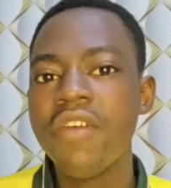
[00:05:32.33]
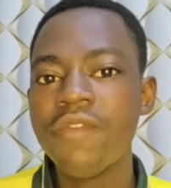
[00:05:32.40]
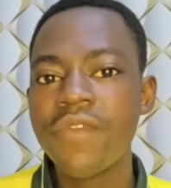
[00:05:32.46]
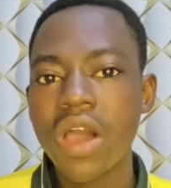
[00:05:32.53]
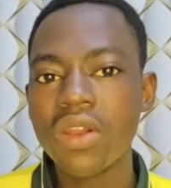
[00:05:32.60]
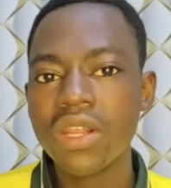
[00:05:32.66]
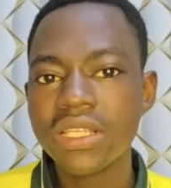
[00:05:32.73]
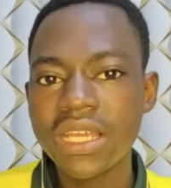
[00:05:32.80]

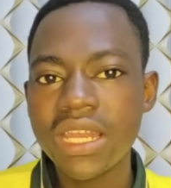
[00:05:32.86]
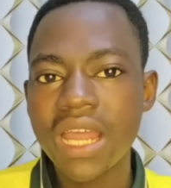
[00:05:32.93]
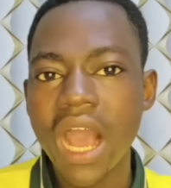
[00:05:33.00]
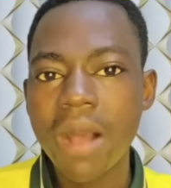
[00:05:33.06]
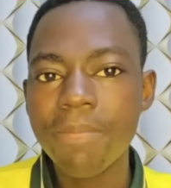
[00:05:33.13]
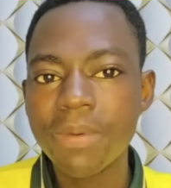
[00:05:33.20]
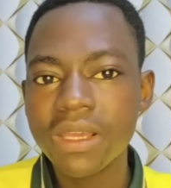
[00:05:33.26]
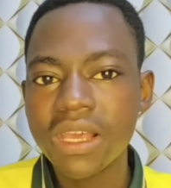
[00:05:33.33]
violated the
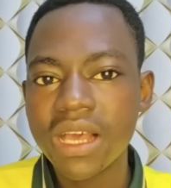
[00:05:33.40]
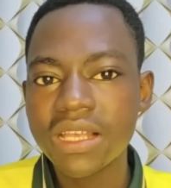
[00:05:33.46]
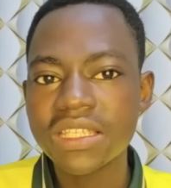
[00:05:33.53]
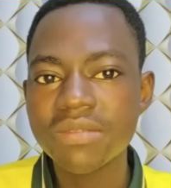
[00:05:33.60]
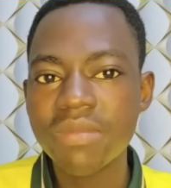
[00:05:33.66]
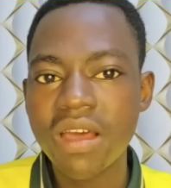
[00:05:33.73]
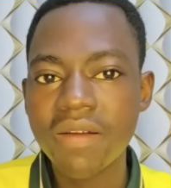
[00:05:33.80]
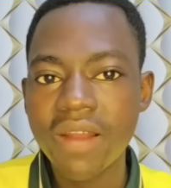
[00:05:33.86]
applicant's
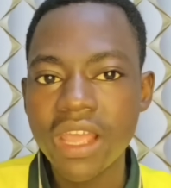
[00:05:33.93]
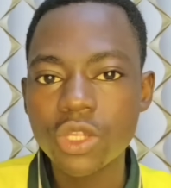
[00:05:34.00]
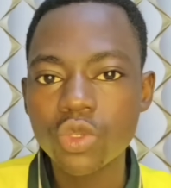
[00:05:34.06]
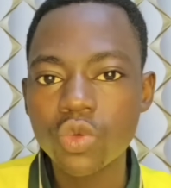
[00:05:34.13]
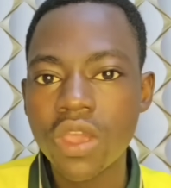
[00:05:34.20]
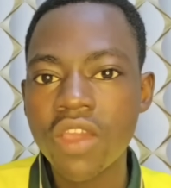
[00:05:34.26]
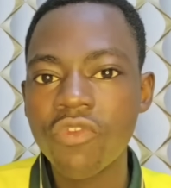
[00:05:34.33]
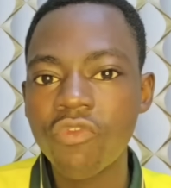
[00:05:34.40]
human right
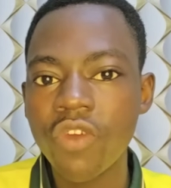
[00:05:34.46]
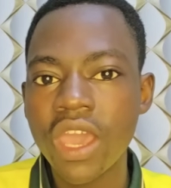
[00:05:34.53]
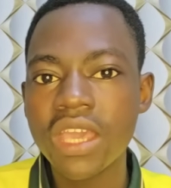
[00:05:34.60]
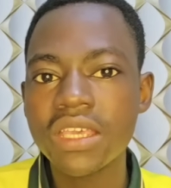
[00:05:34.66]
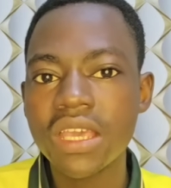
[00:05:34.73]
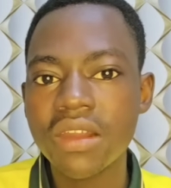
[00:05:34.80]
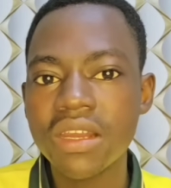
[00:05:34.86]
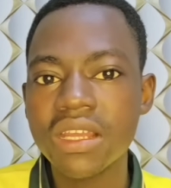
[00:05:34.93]
to a
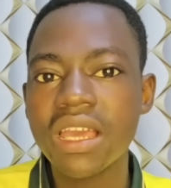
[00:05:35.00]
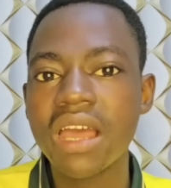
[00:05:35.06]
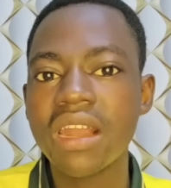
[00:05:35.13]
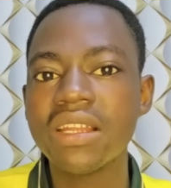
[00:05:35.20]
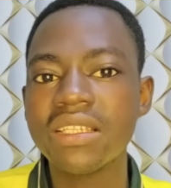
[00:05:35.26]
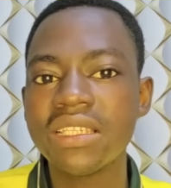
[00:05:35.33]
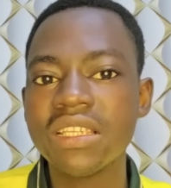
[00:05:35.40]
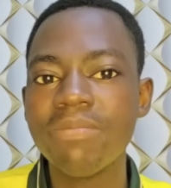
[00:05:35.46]
fair hearing
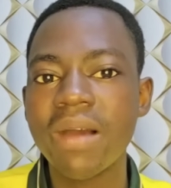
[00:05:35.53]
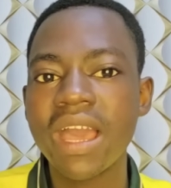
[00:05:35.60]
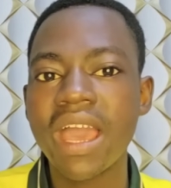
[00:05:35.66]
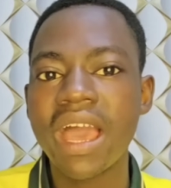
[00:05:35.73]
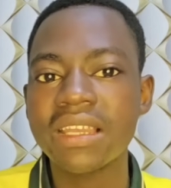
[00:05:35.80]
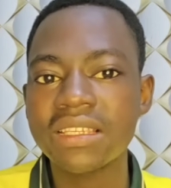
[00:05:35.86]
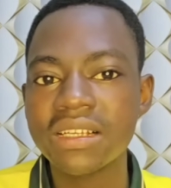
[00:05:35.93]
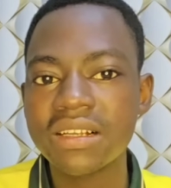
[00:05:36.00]
guaranteed by
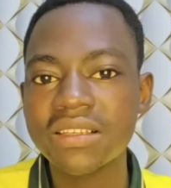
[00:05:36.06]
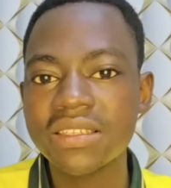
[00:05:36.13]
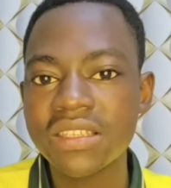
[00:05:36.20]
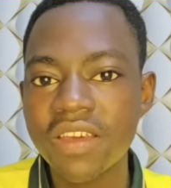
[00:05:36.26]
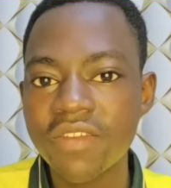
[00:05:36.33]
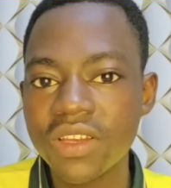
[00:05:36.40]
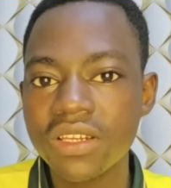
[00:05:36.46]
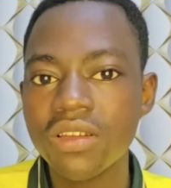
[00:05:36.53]
Article
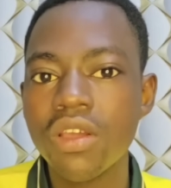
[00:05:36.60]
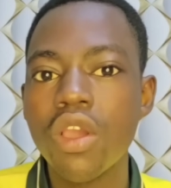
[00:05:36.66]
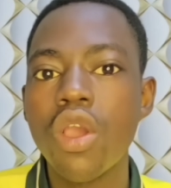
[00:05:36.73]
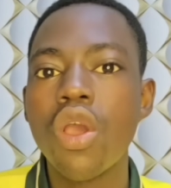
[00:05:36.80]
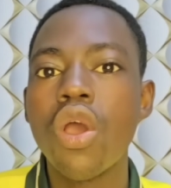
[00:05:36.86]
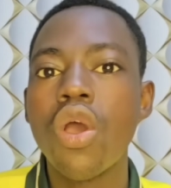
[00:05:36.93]
7